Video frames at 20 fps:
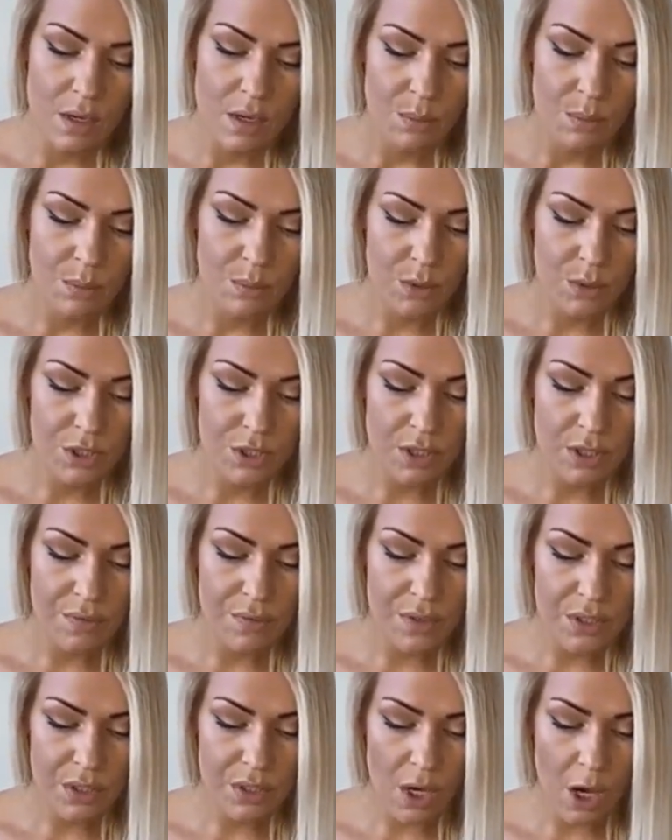Most of
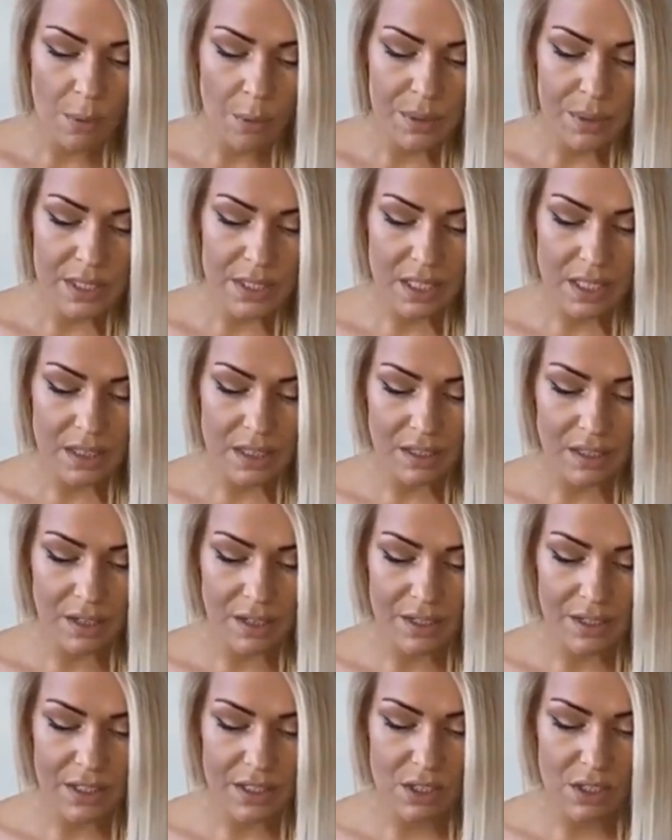the topics at
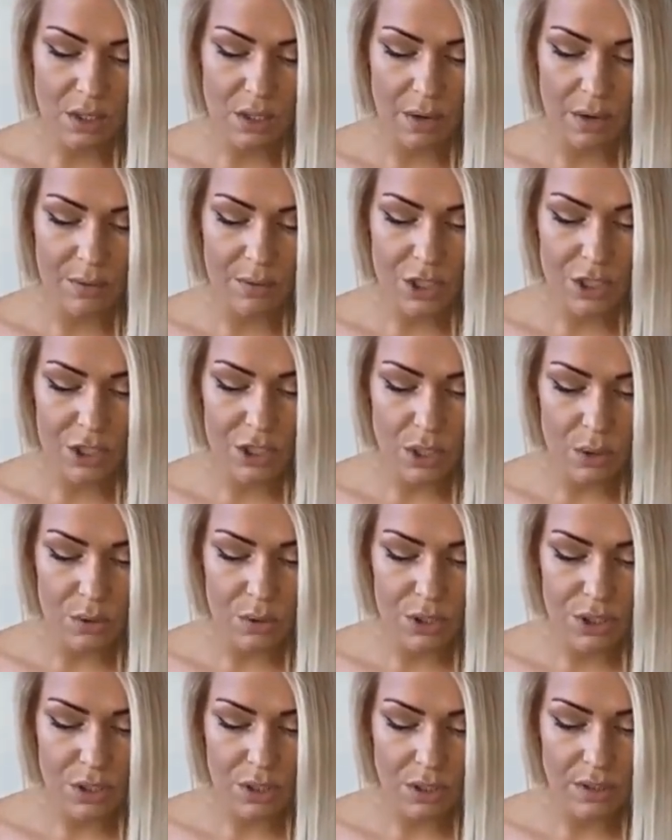large cover
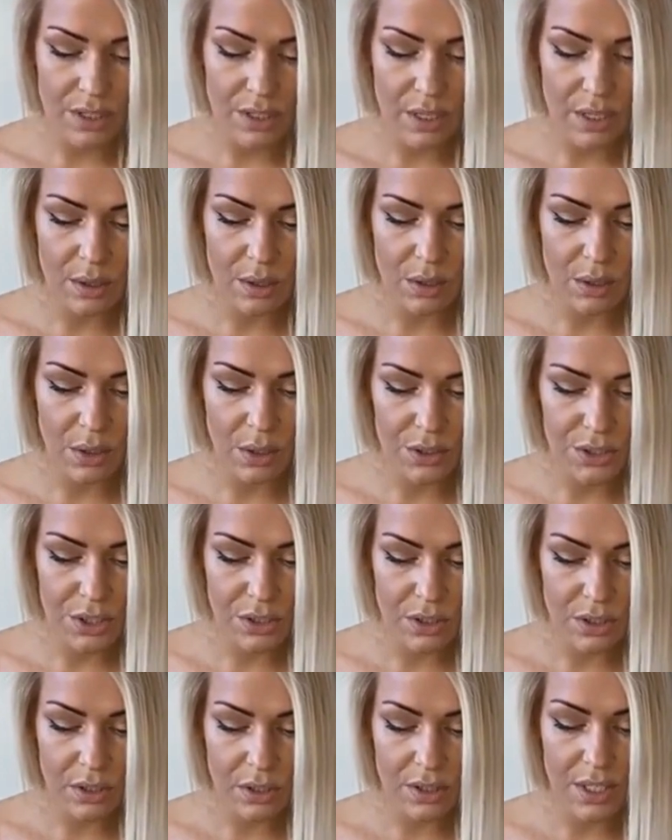social,
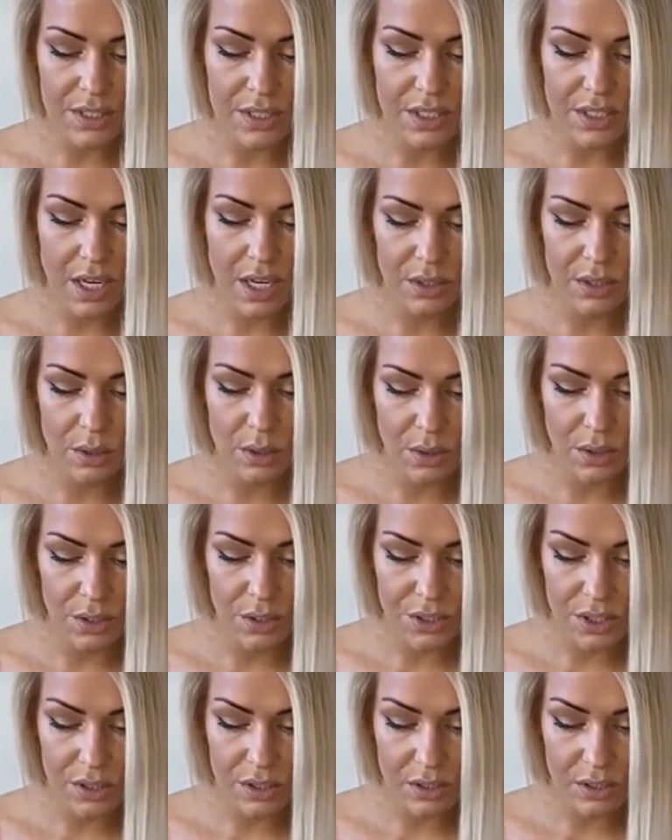ecological, and
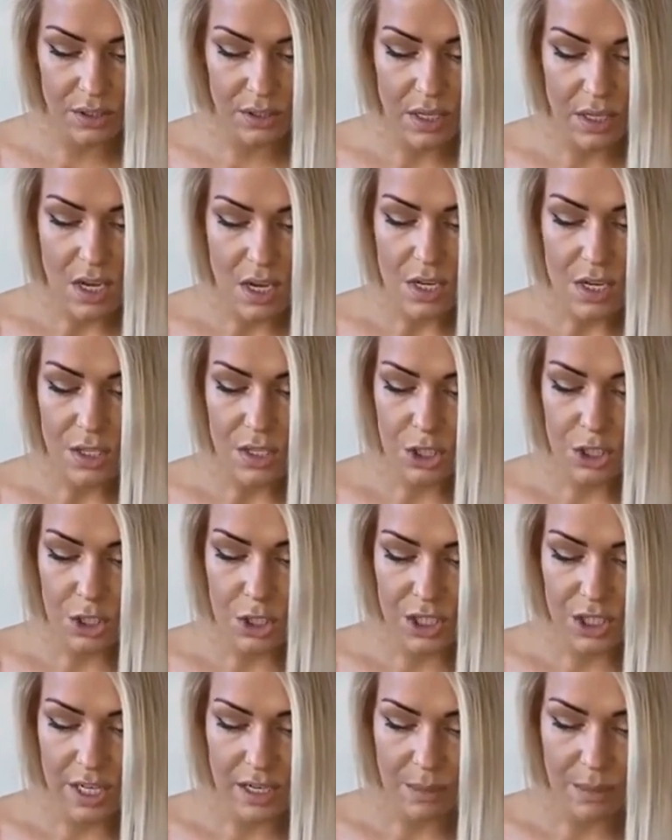technological
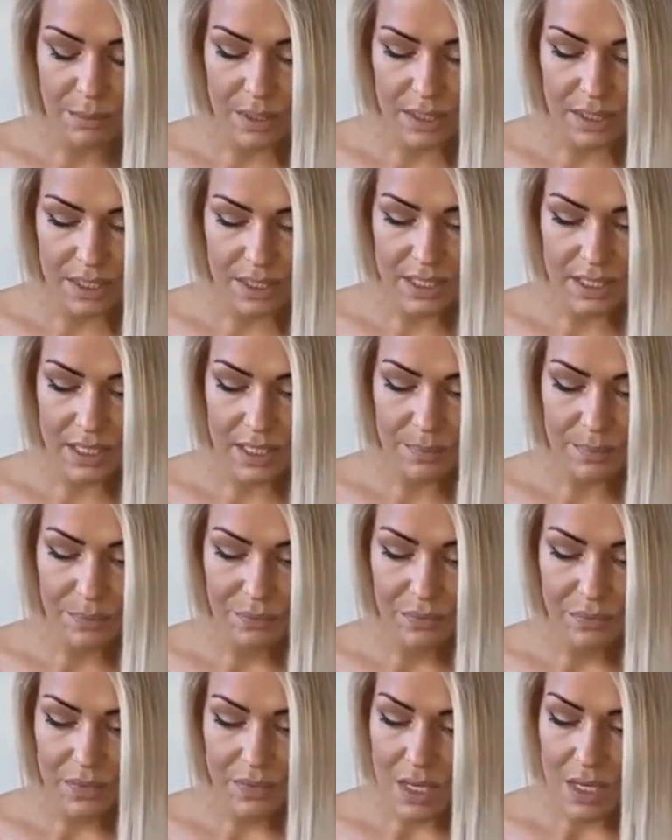sustainability,
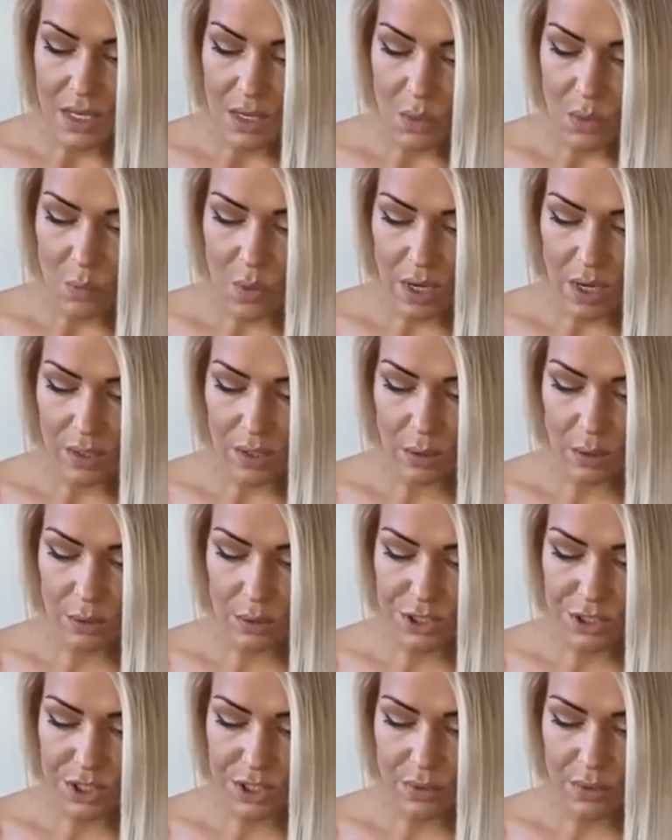while
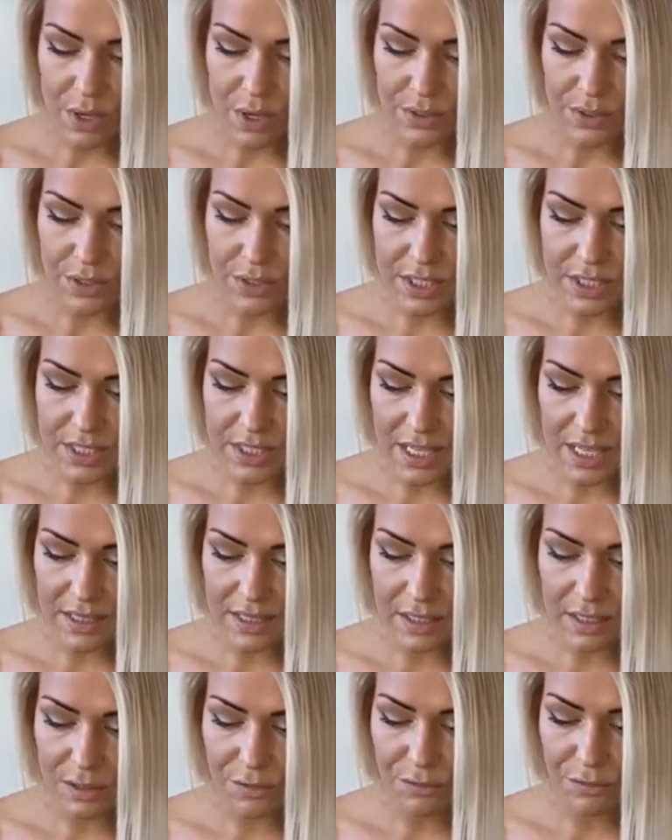also
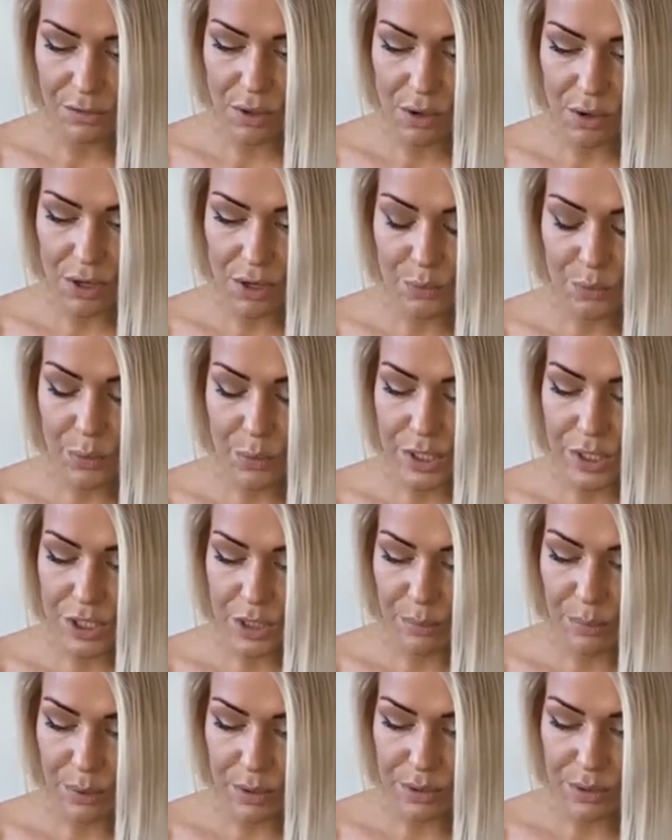understanding flawed
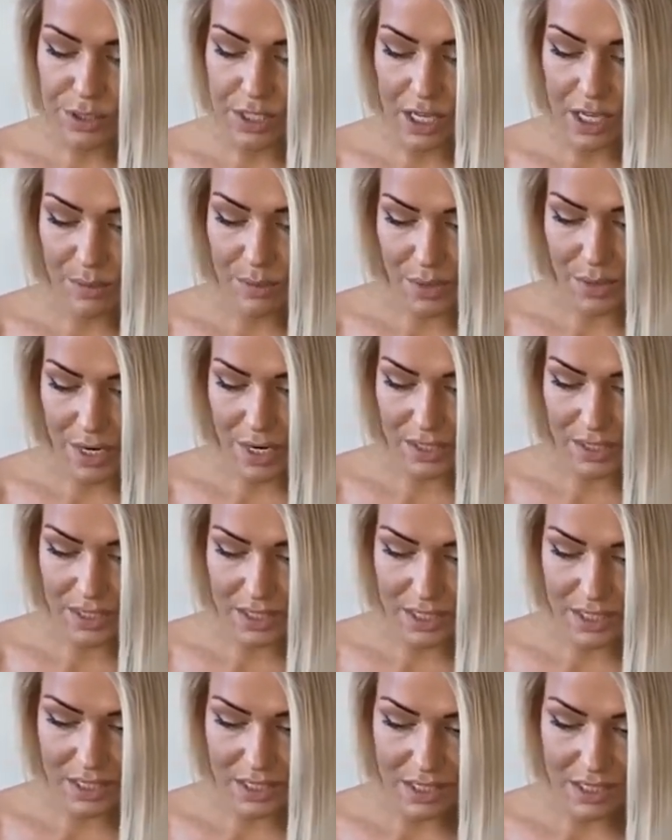principles and
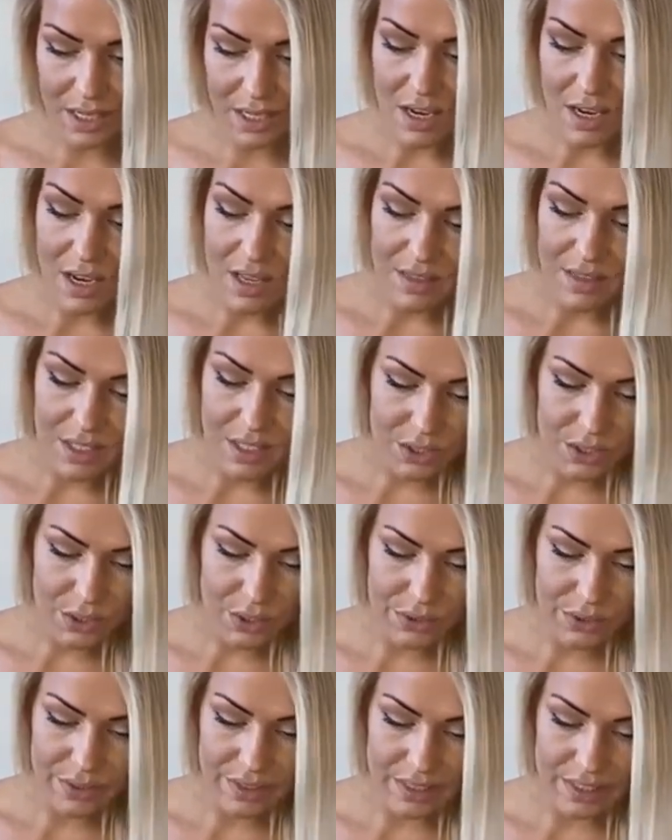practices that
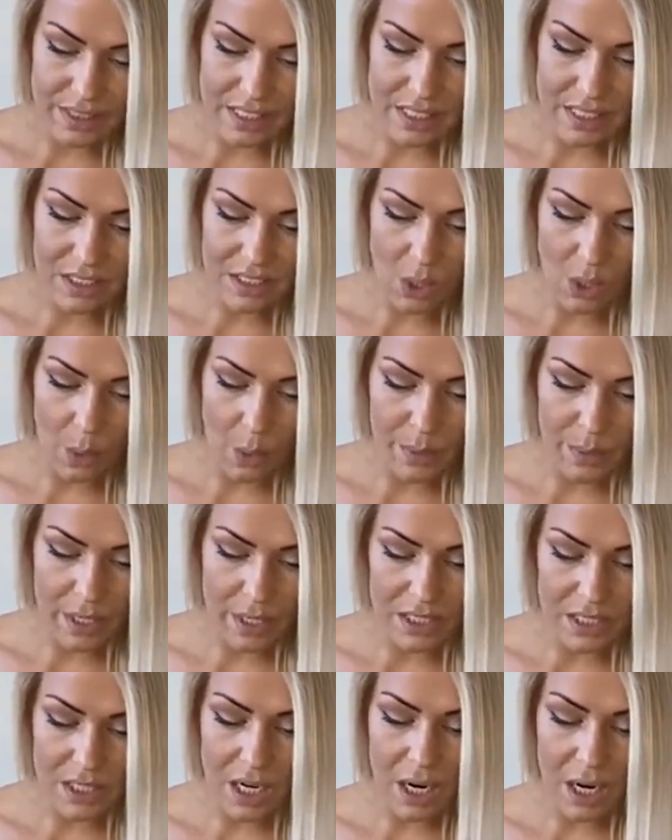currently
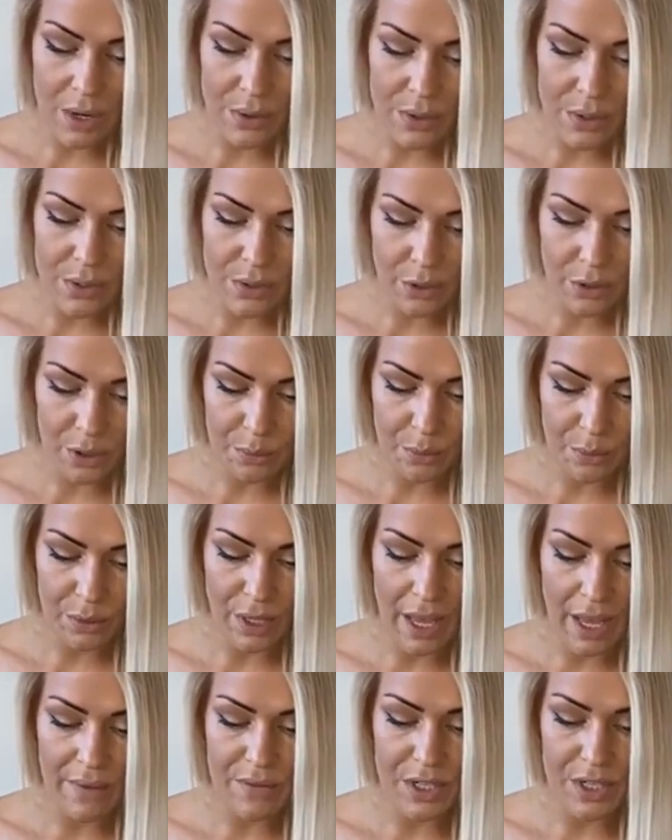dominate our normal
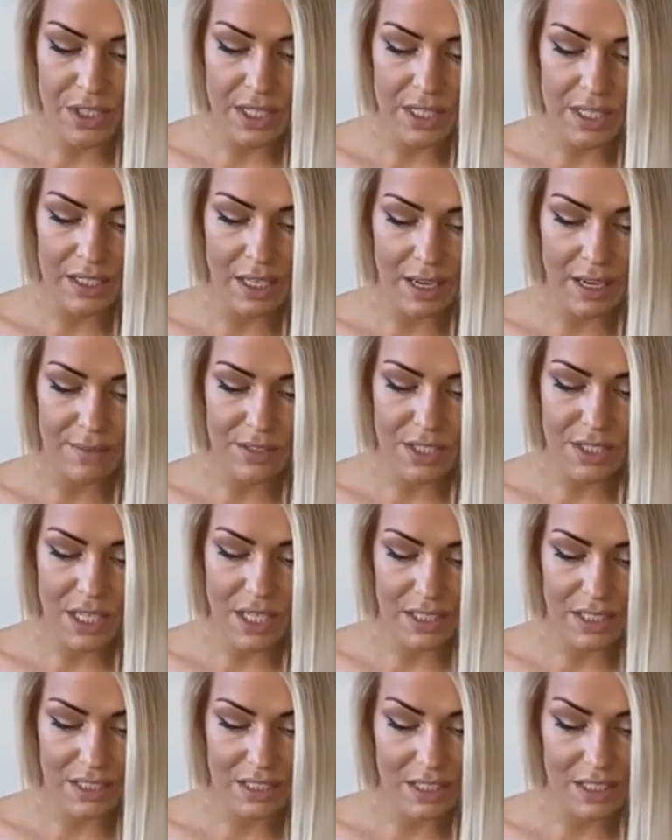everyday lives
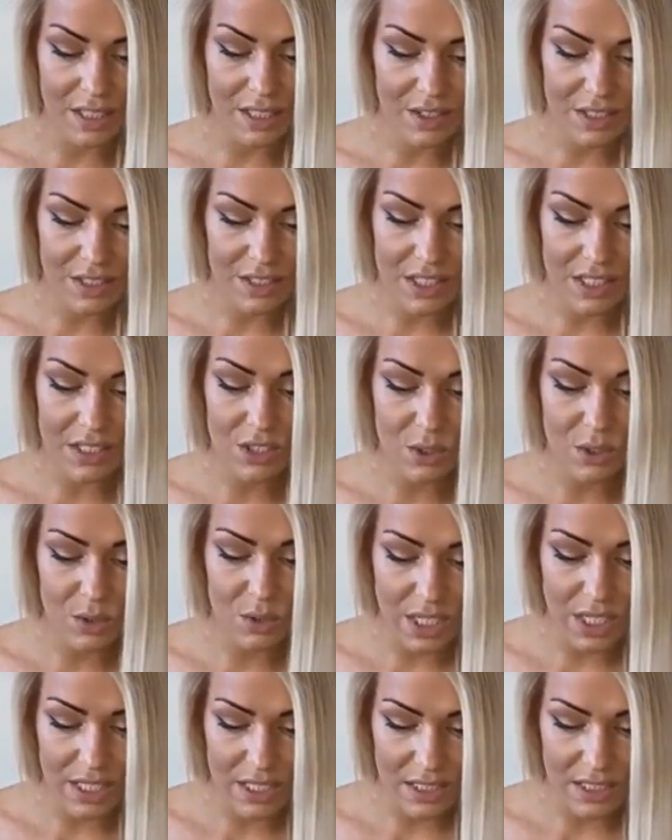at large in
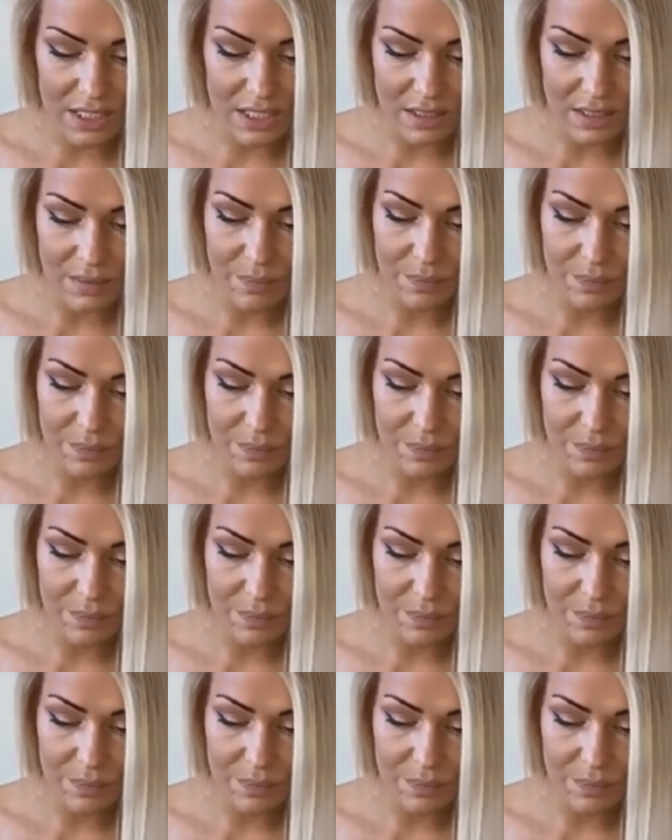society.